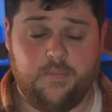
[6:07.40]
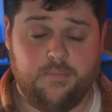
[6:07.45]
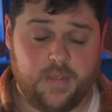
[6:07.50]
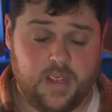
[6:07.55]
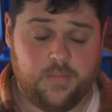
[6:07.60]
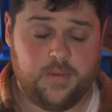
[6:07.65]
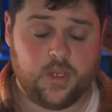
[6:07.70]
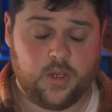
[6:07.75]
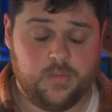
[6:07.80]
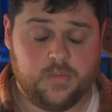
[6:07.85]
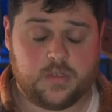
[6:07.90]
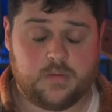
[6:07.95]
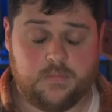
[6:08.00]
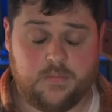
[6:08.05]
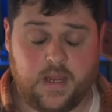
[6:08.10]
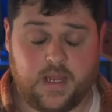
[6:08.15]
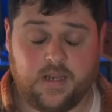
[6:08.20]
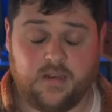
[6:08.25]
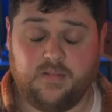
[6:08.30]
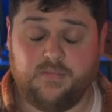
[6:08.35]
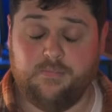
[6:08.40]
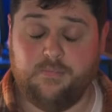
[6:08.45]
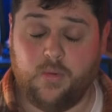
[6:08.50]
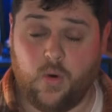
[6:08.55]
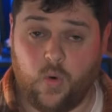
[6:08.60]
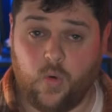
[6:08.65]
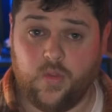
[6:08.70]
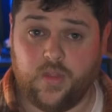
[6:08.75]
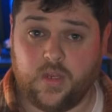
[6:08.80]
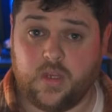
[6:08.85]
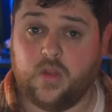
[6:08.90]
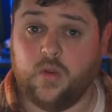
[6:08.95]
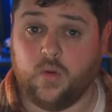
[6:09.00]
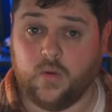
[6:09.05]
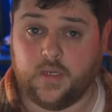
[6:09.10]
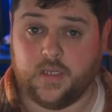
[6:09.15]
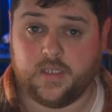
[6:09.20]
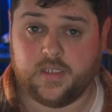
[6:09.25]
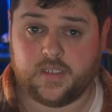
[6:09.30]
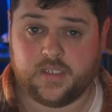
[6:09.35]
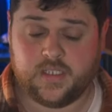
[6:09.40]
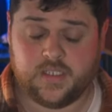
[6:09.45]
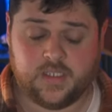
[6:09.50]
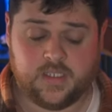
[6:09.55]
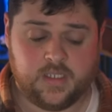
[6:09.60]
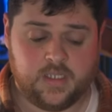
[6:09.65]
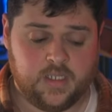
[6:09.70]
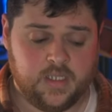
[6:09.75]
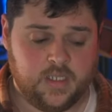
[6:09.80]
and maybe comes to mind more than Ghoulies,